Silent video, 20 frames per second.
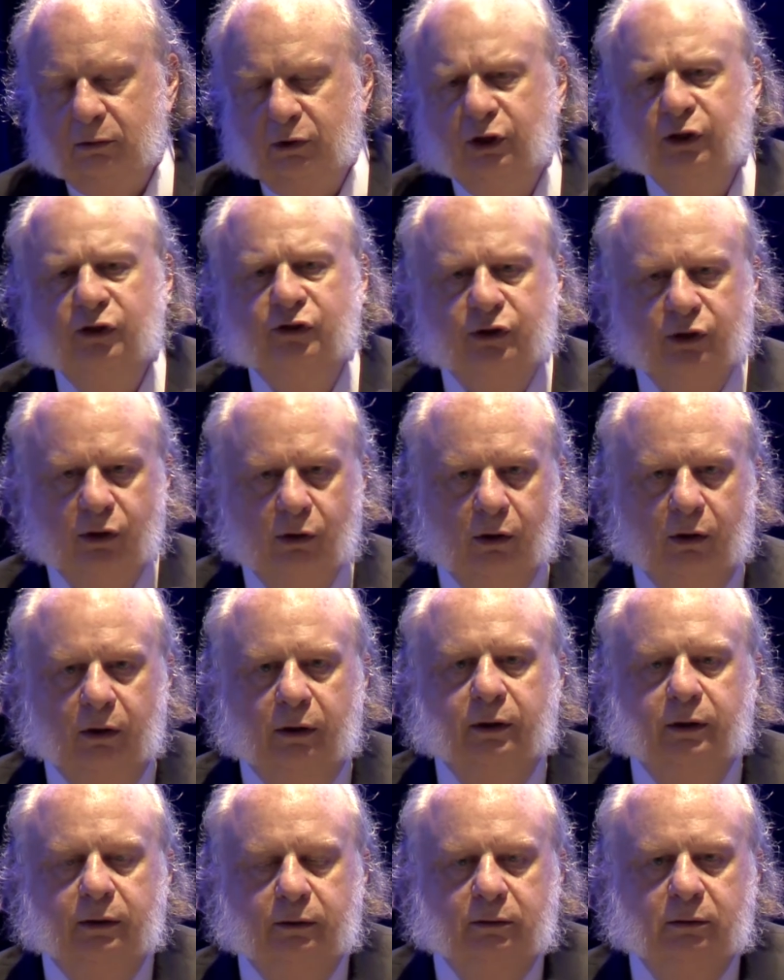
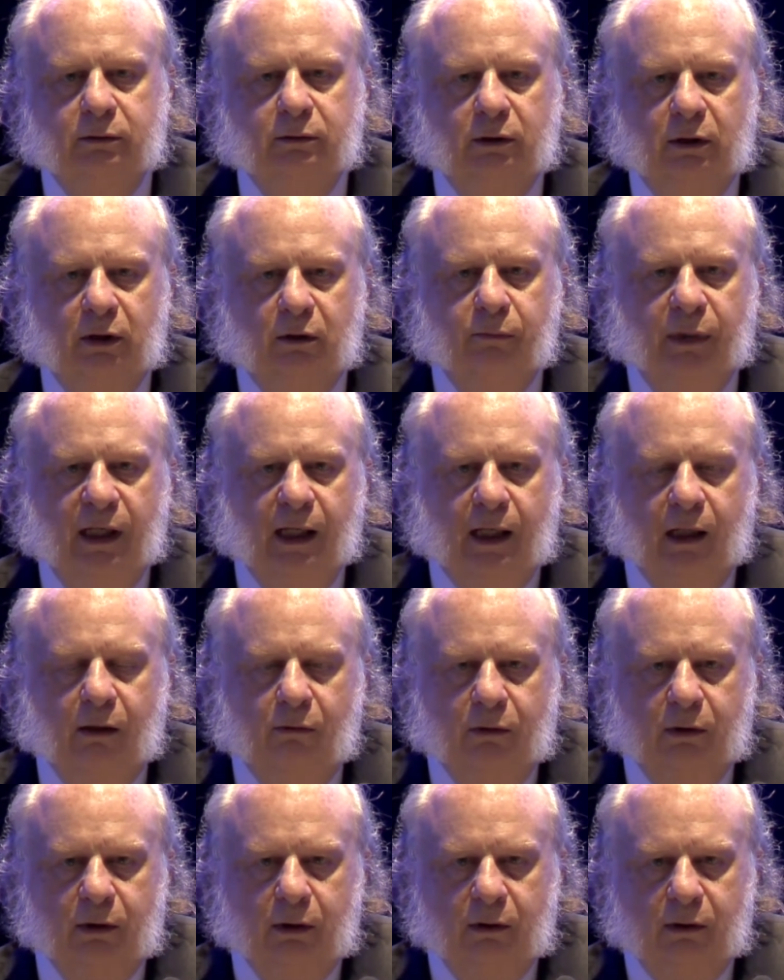concerned
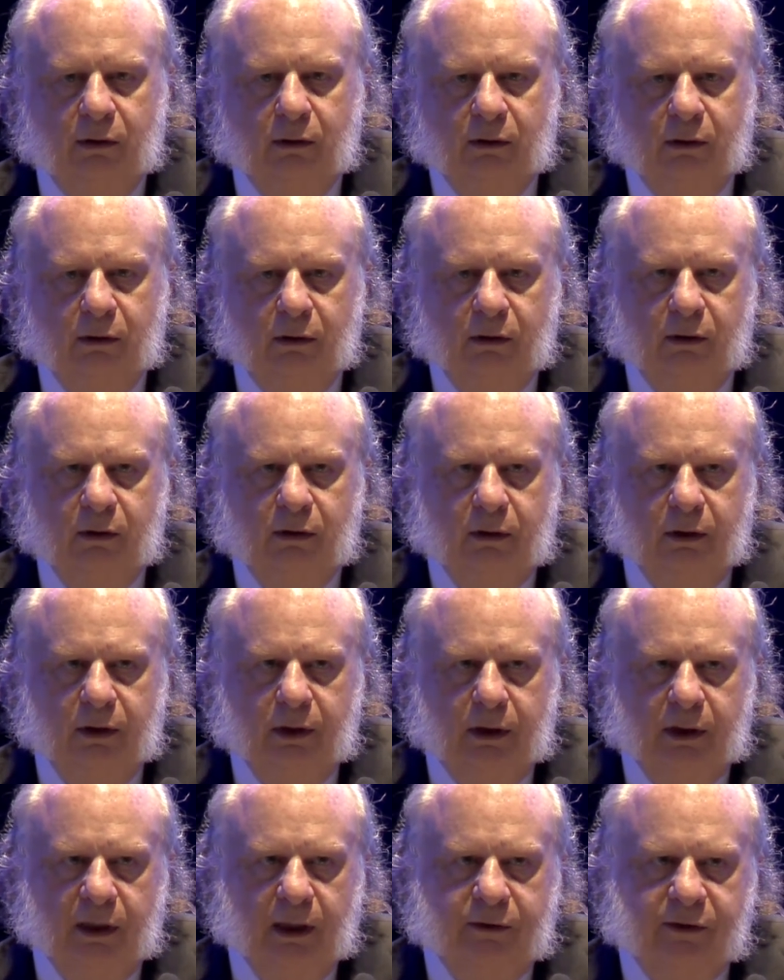about
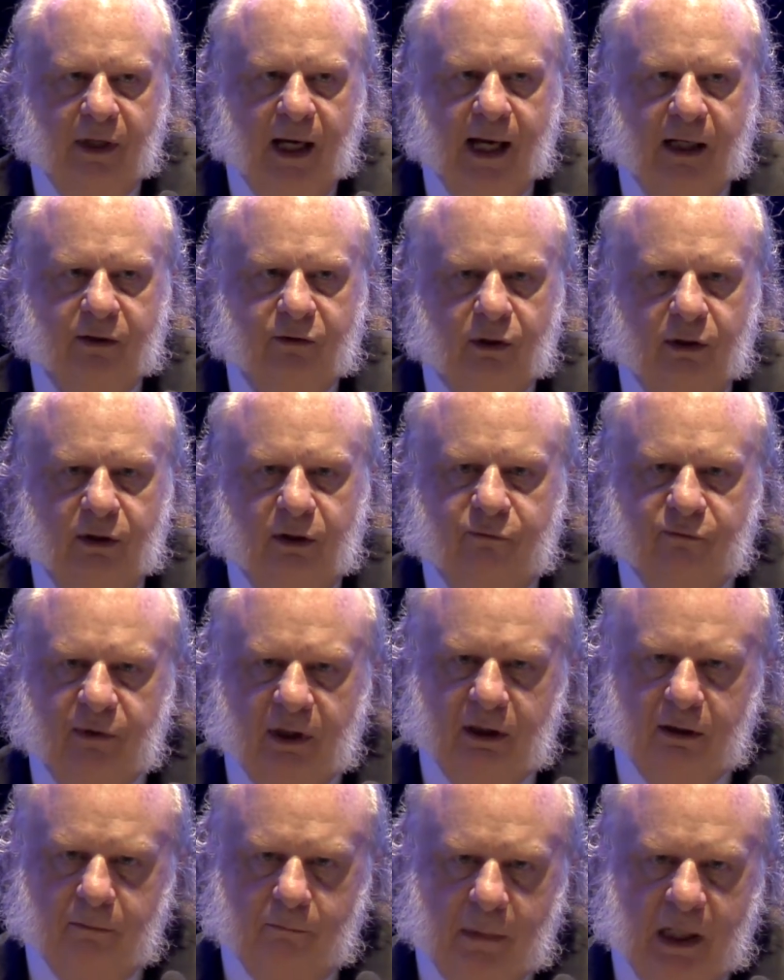the attacks on the
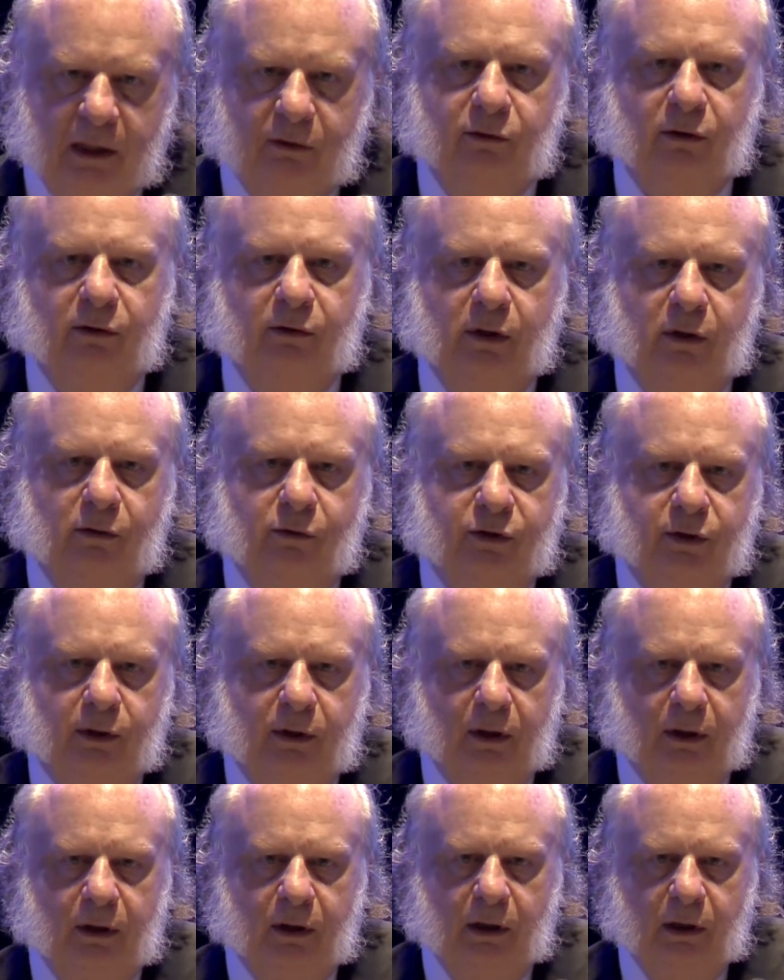fundamental
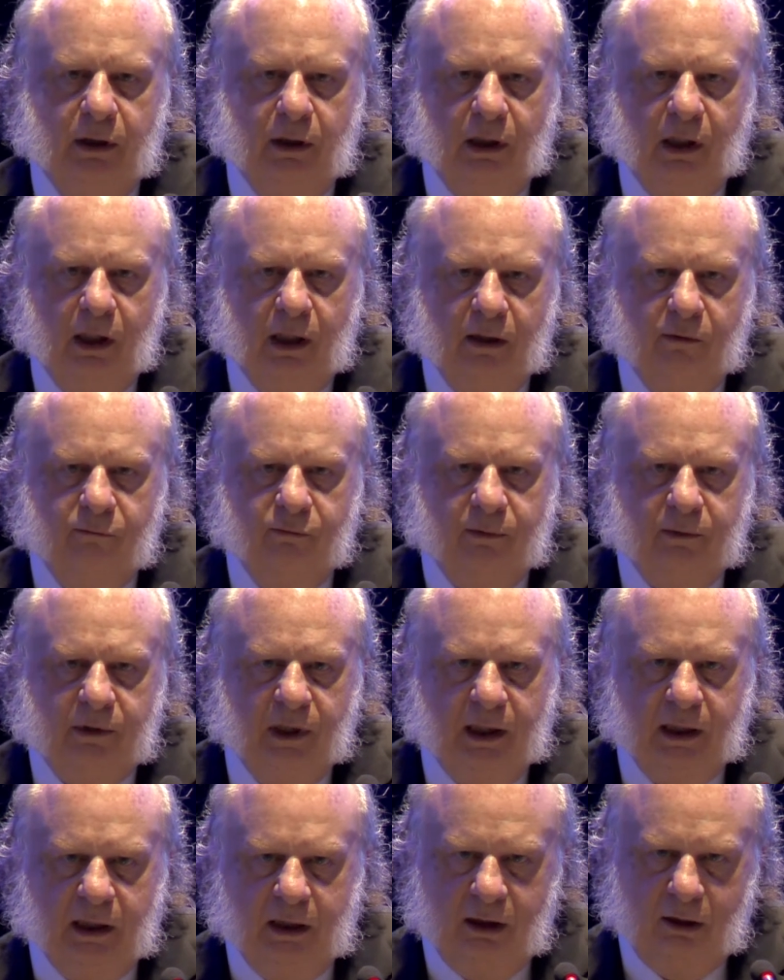notion of
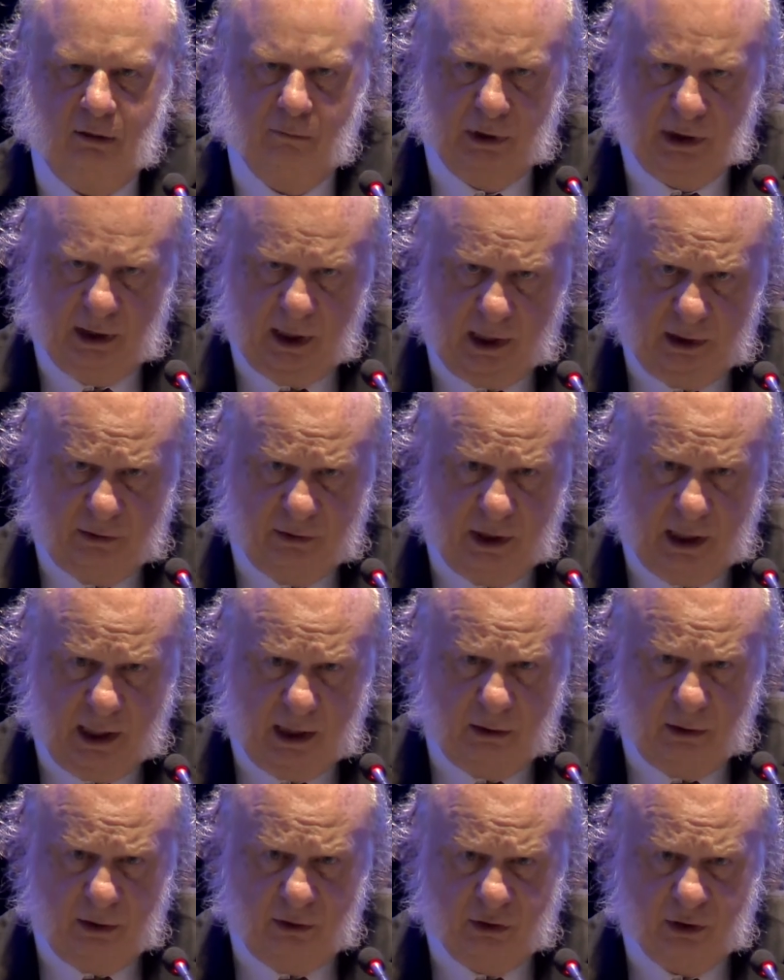taking humankind's
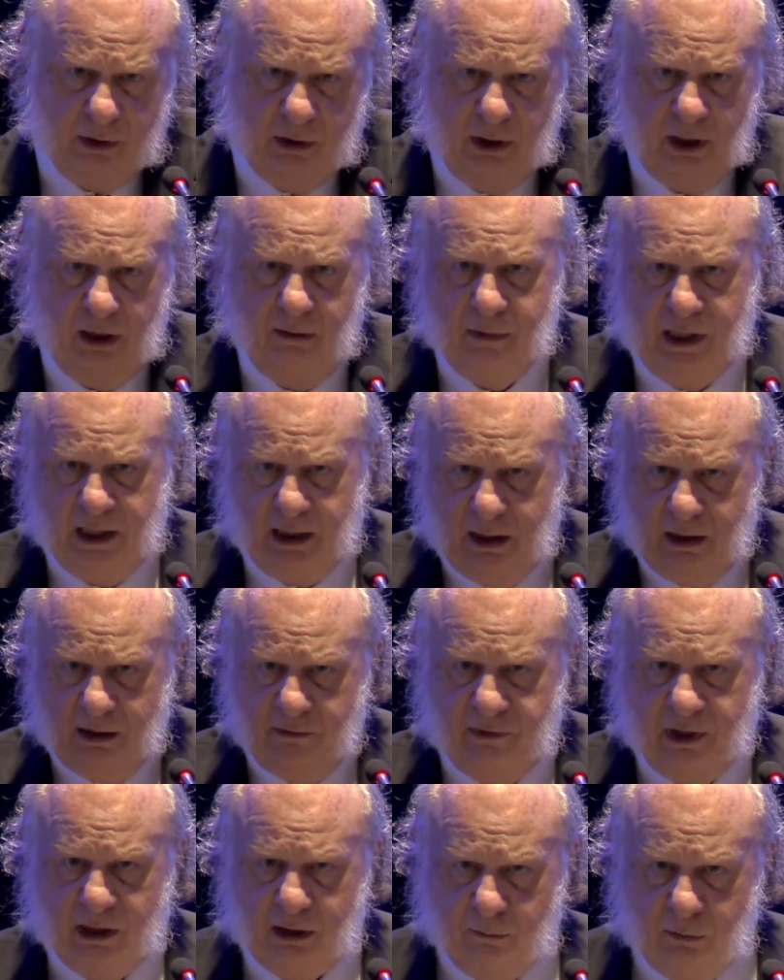knowledge and making it
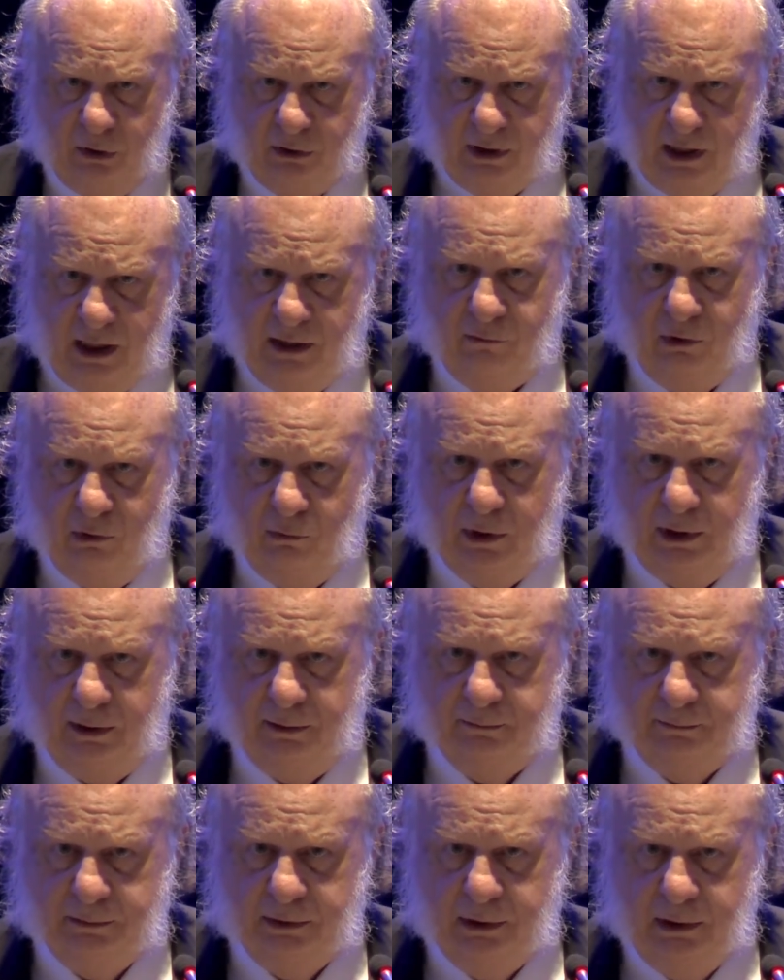available to
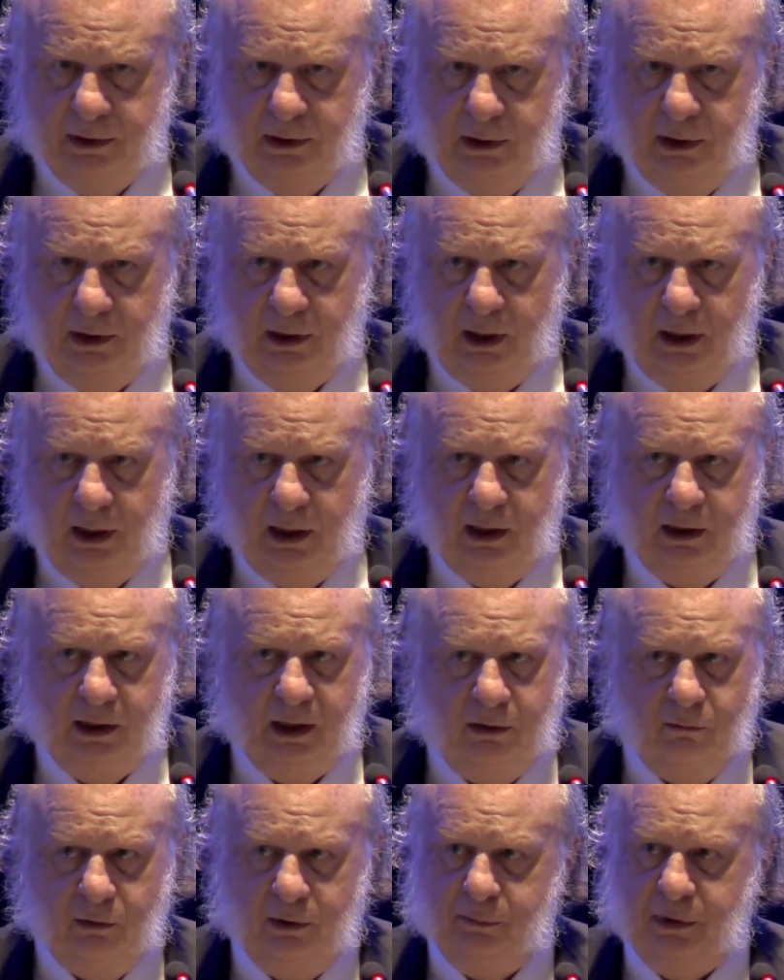everyone. And
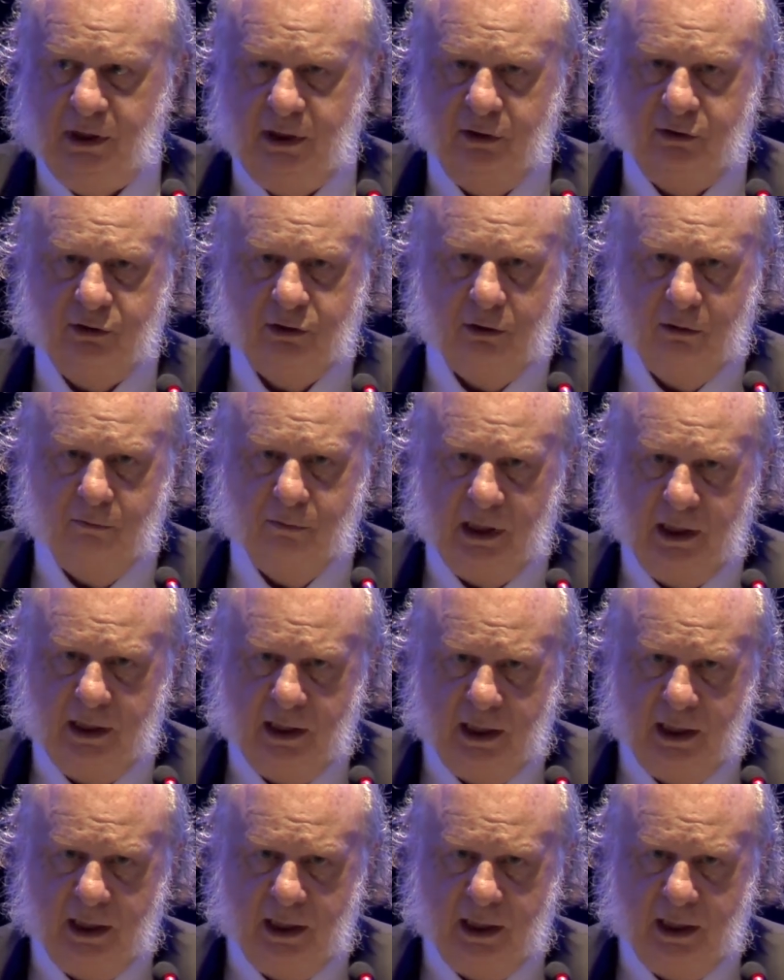he would be disturbed by